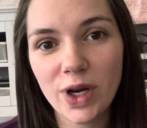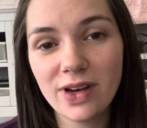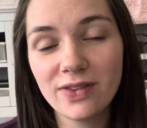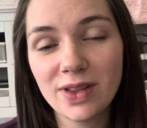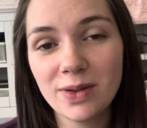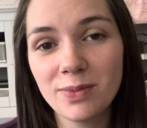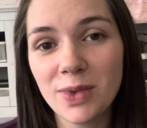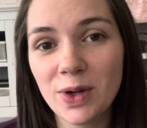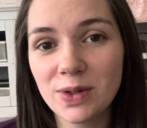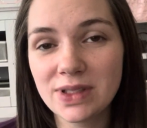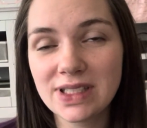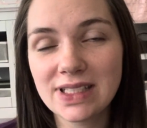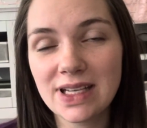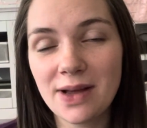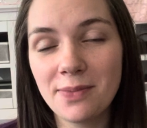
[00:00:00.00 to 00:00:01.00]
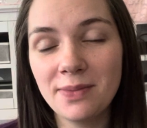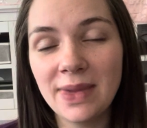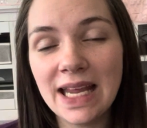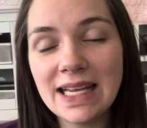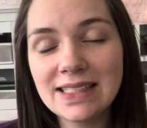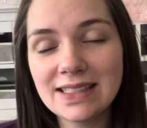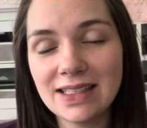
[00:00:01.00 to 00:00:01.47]
of the most
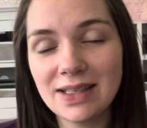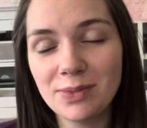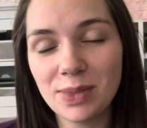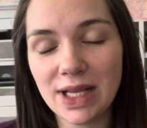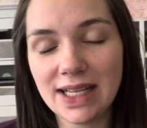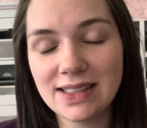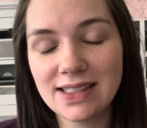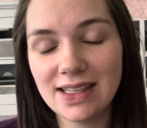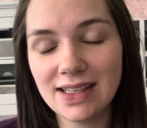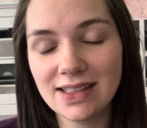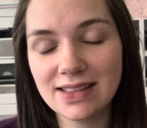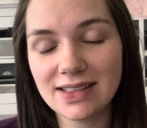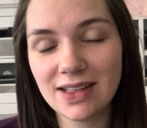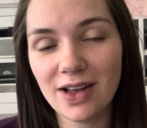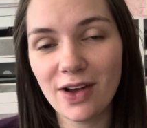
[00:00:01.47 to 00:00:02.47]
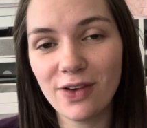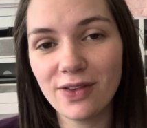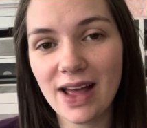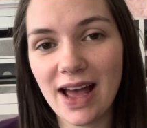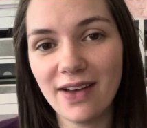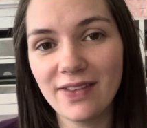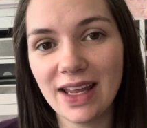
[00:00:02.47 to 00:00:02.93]
amazing blessings of
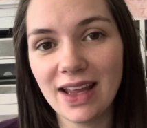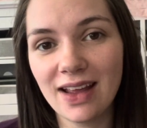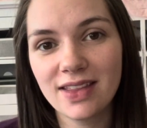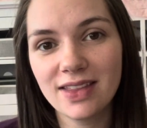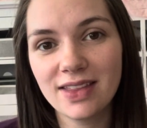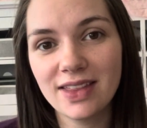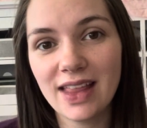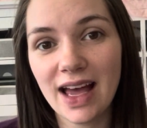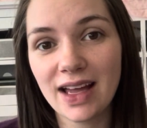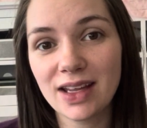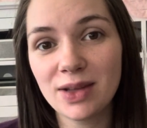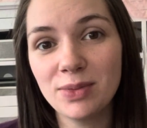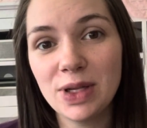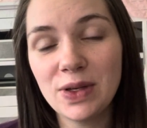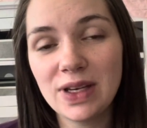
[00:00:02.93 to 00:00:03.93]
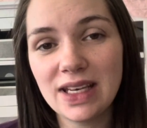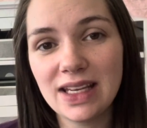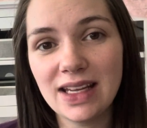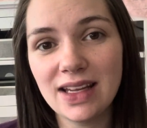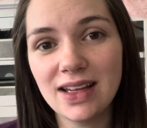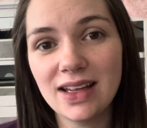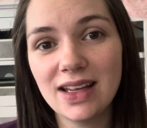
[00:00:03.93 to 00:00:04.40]
having that
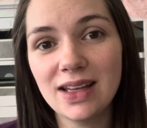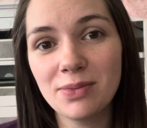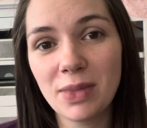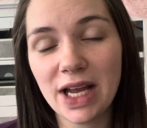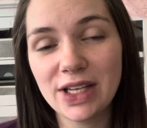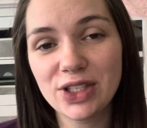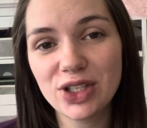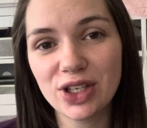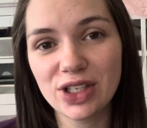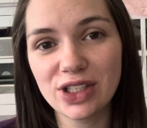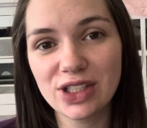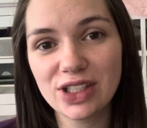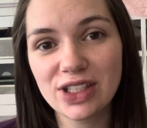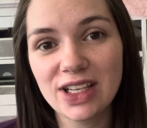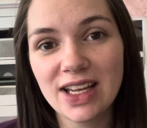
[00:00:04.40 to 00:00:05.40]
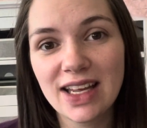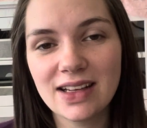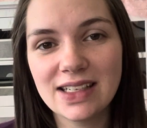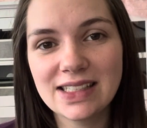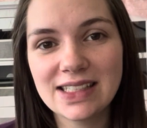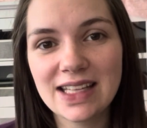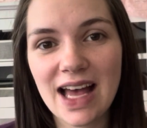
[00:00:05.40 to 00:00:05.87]
community in my church
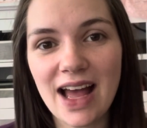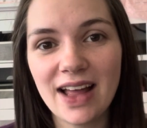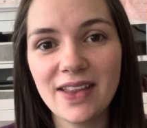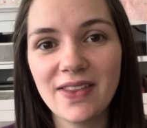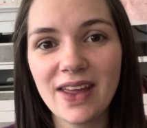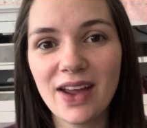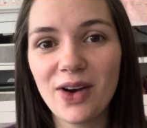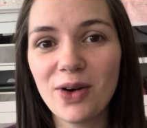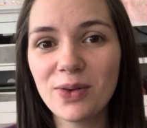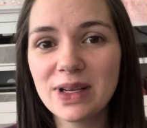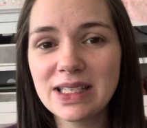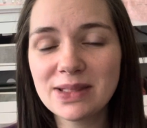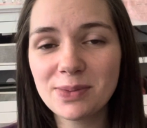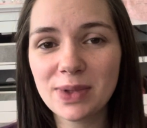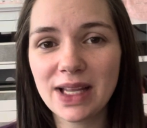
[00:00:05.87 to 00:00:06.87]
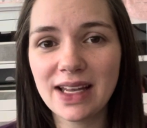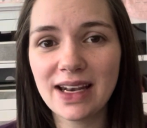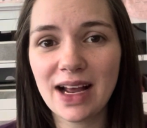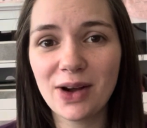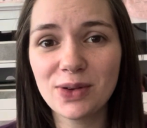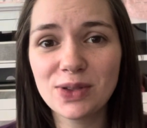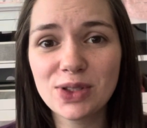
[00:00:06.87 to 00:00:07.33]
is that they always plan
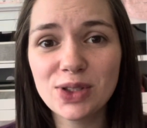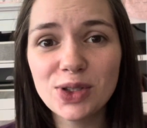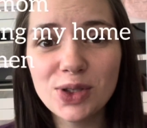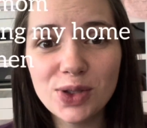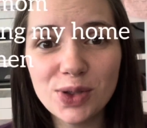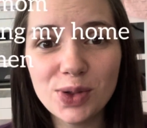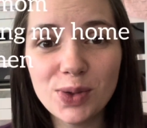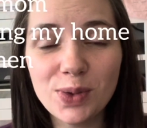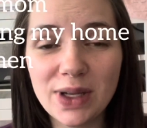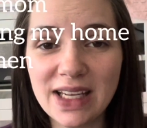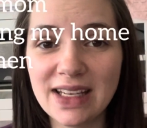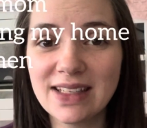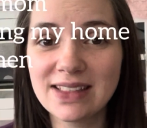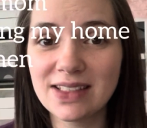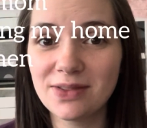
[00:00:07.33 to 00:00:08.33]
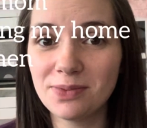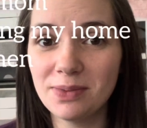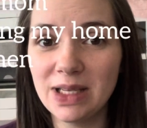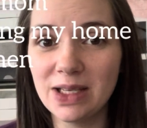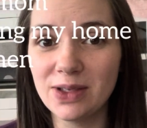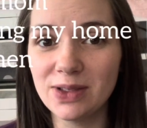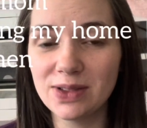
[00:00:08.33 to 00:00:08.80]
out 2 weeks of
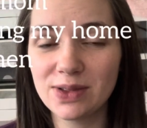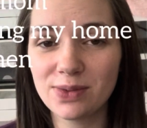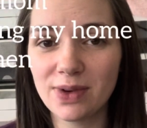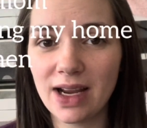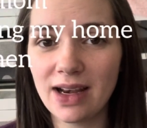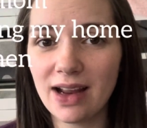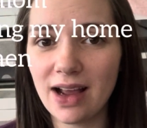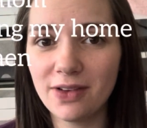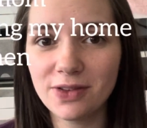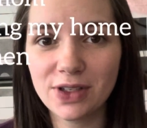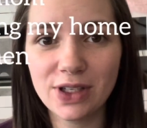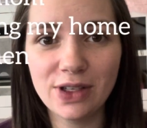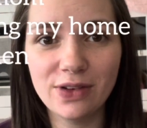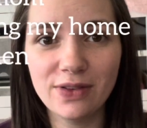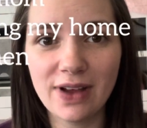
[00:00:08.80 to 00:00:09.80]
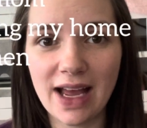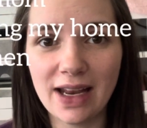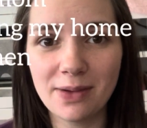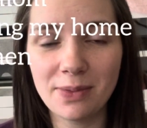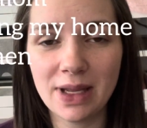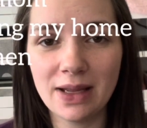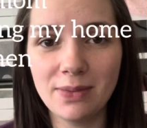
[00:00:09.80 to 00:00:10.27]
meals right after you've
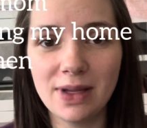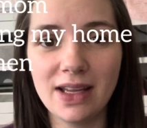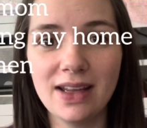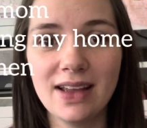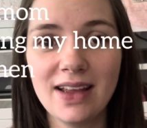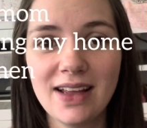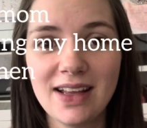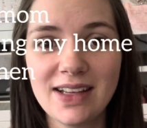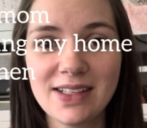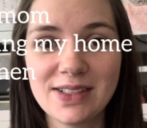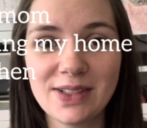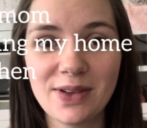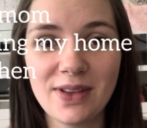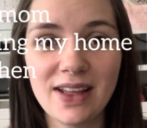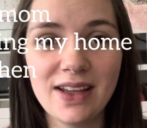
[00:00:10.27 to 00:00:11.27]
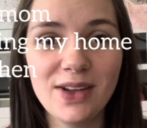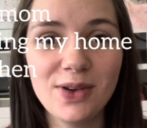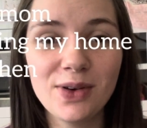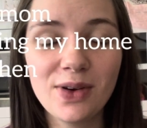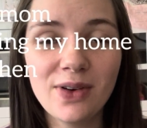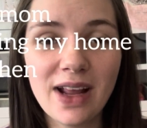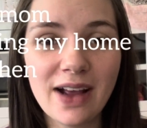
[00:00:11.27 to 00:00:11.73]
had a baby, so that you
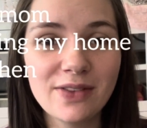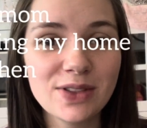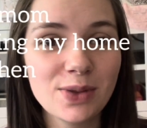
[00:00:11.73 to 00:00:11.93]
don't have to